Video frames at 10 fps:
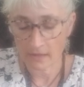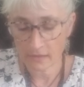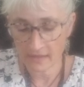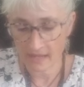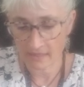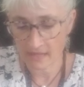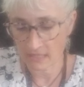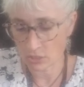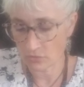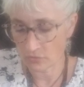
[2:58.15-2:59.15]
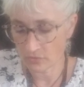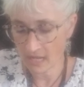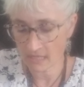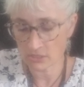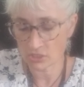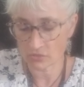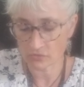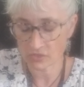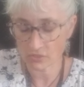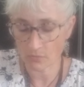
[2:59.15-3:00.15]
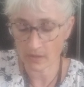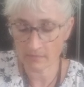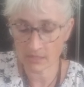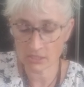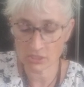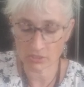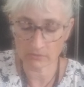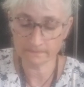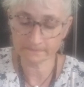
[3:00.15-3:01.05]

thing that you can do. So what I'm gonna do